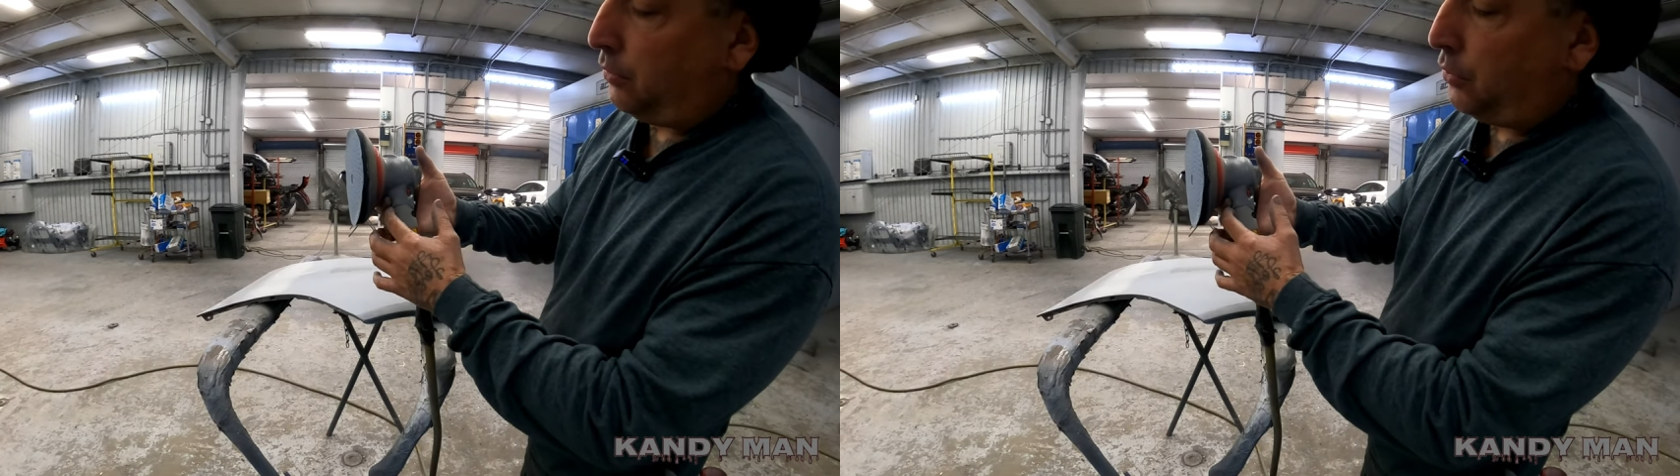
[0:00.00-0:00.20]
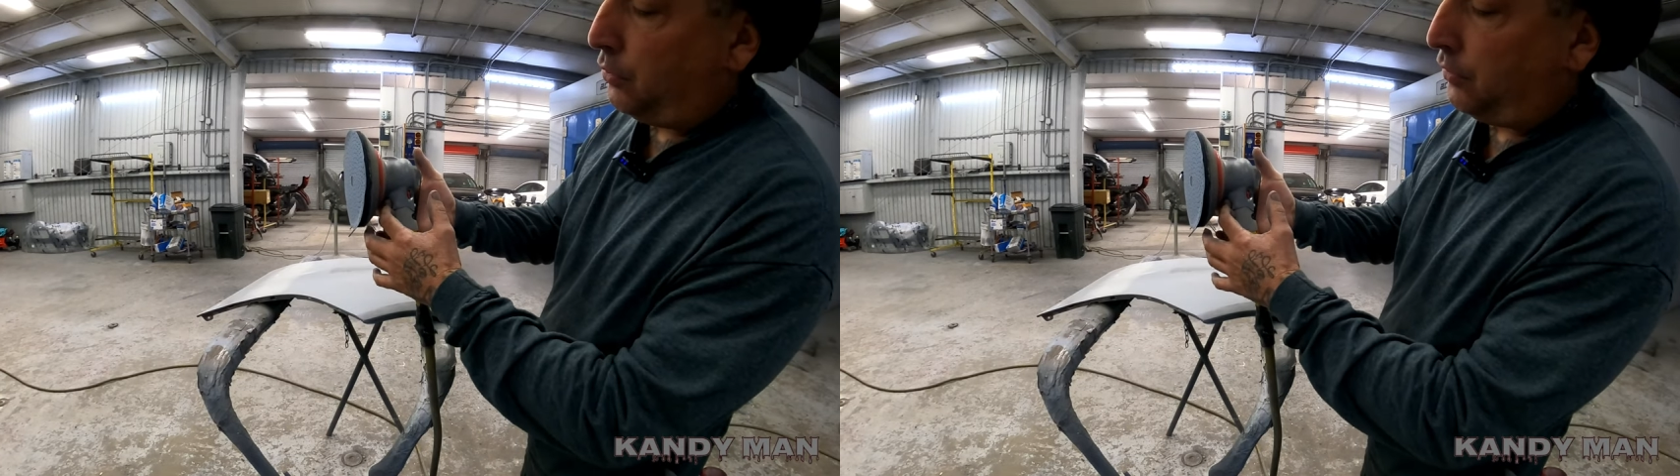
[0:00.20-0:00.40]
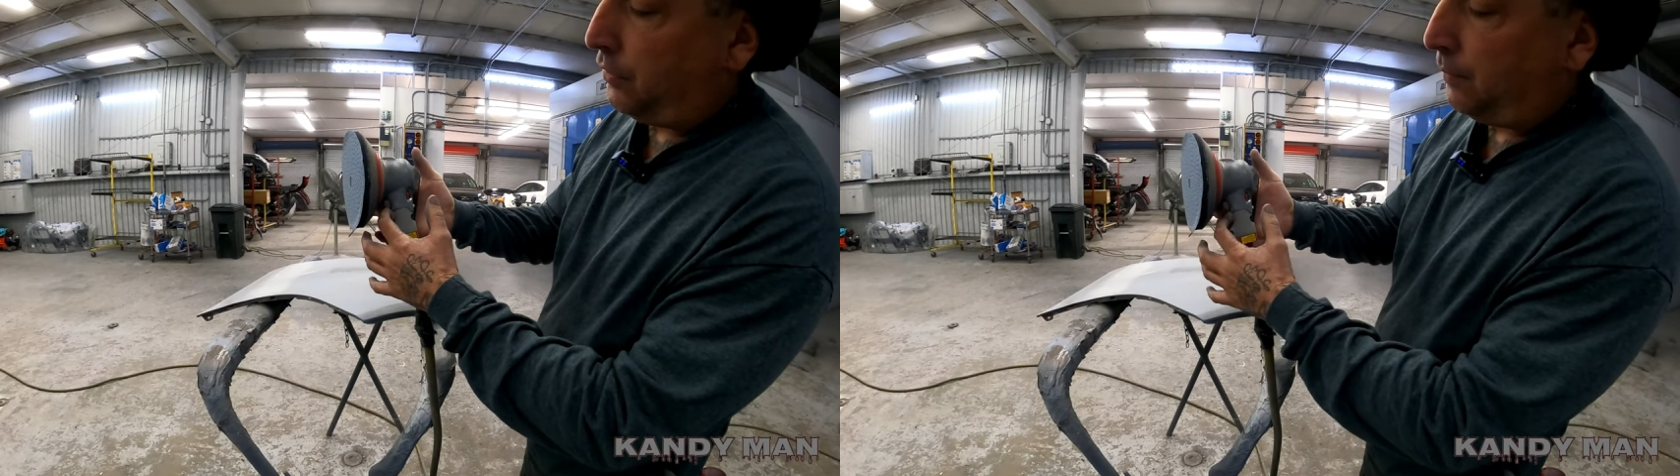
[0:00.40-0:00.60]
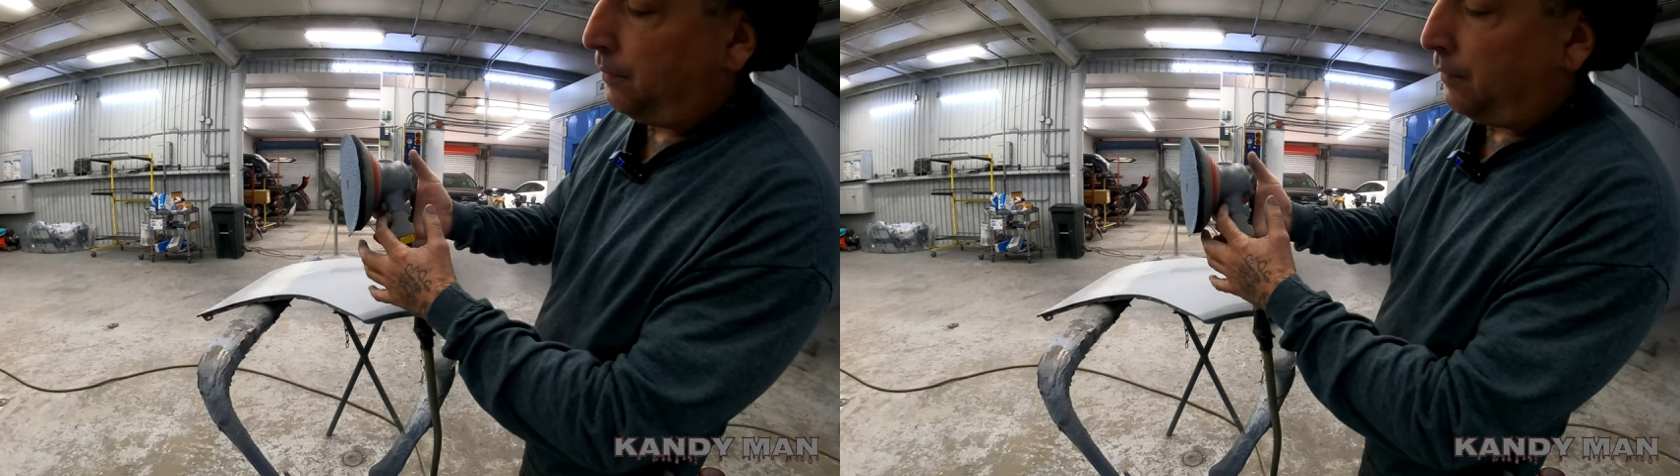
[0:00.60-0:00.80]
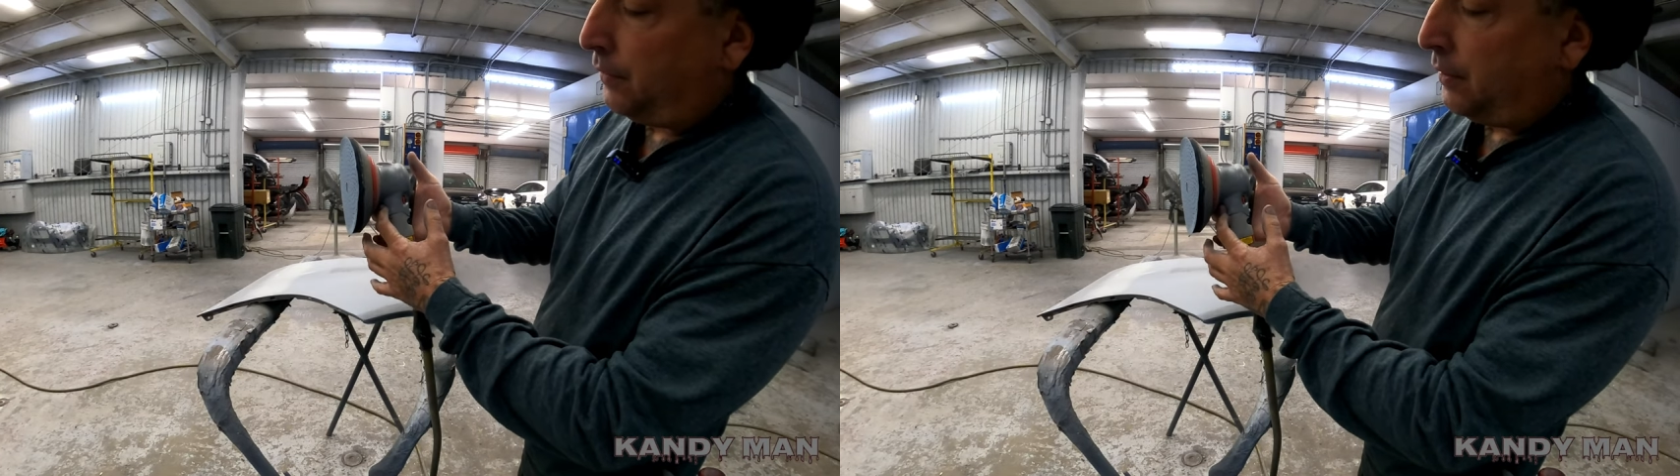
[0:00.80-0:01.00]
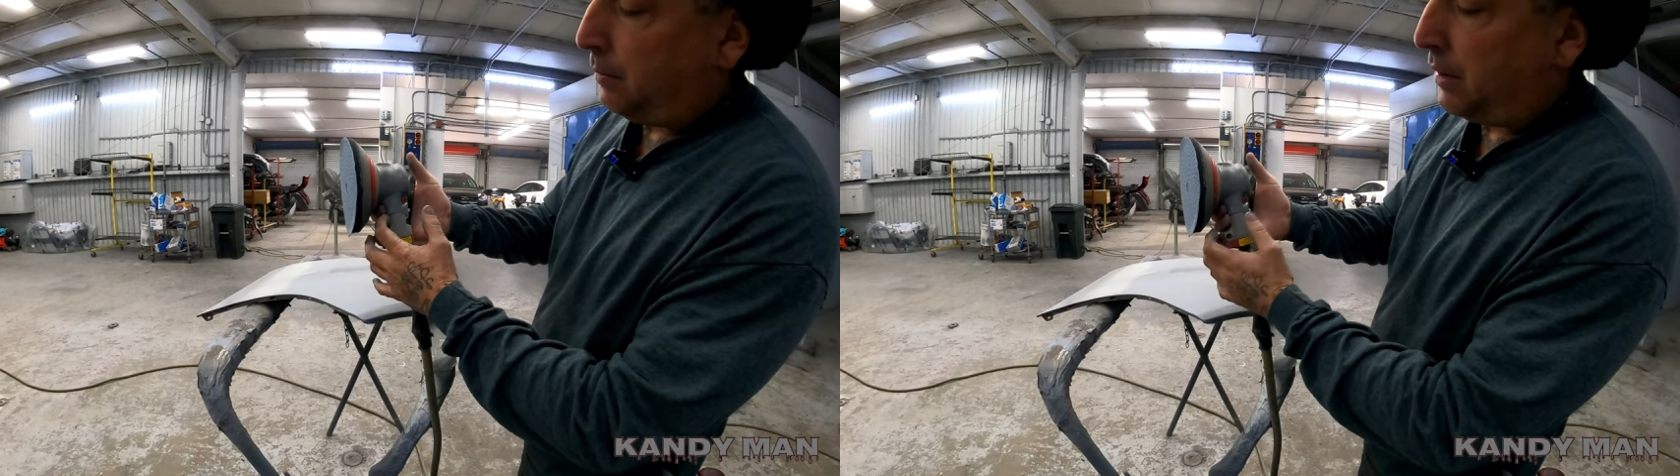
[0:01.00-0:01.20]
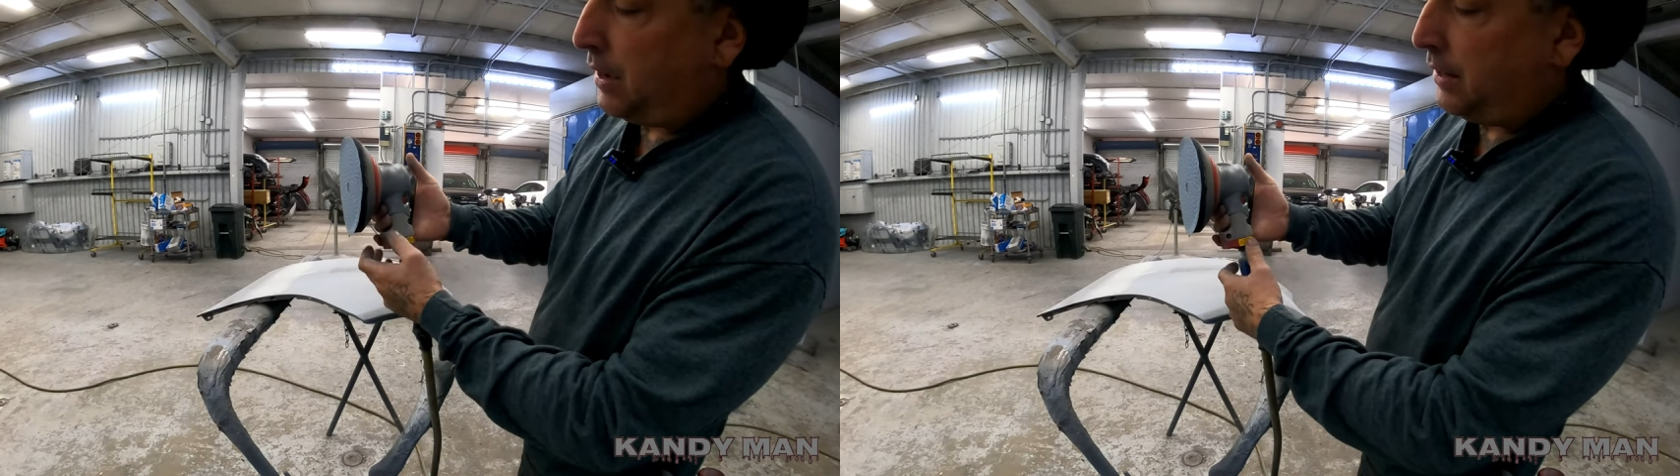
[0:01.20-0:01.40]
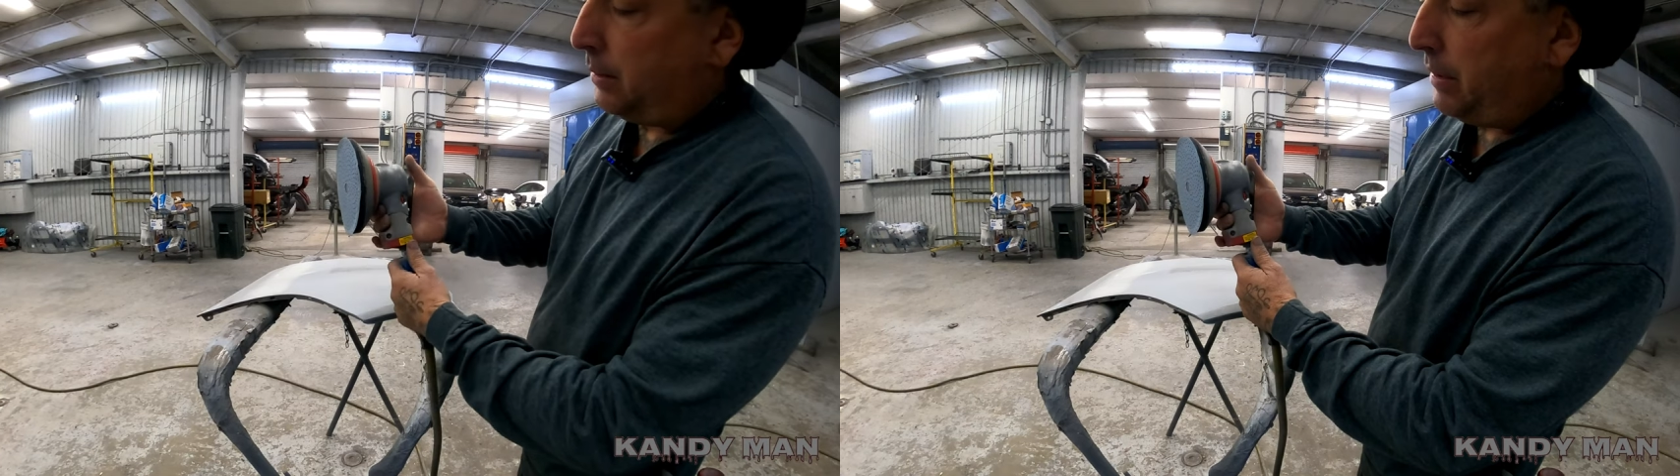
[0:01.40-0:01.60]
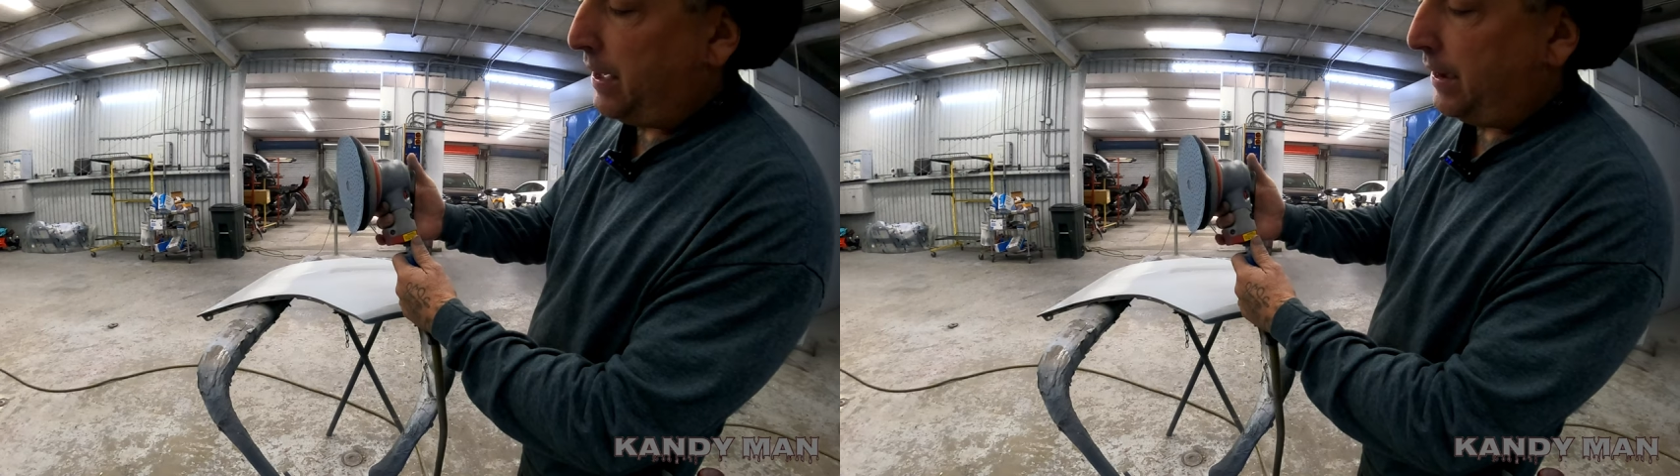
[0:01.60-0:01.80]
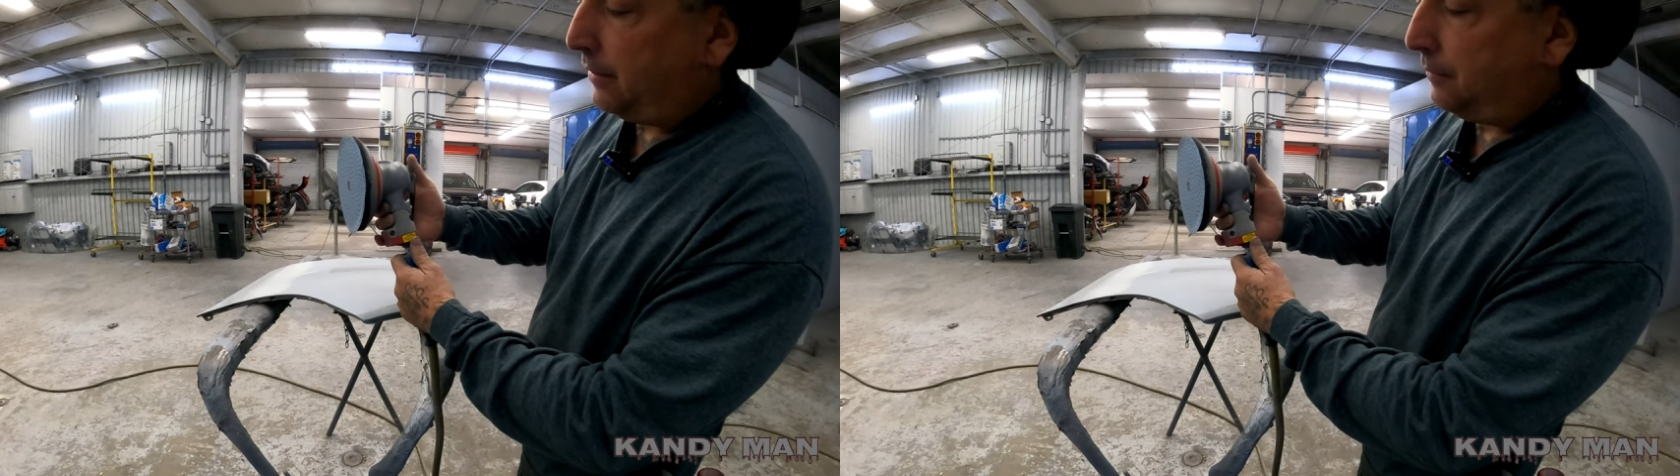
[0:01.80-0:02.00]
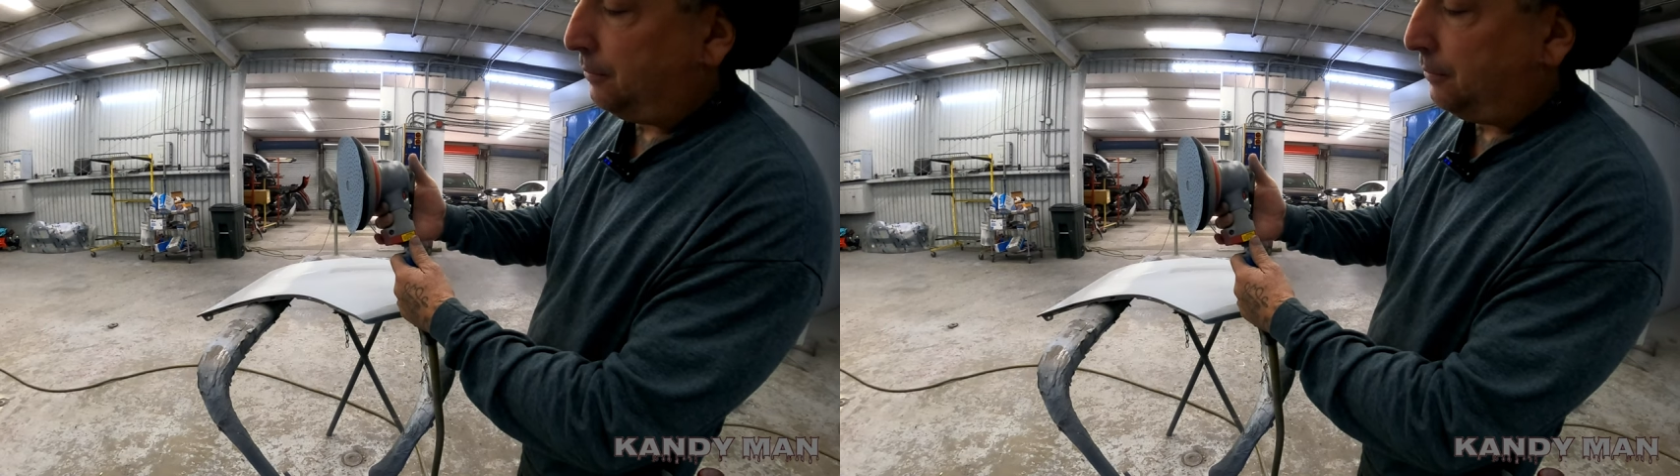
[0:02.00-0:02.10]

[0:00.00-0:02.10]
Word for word: groove behind the back,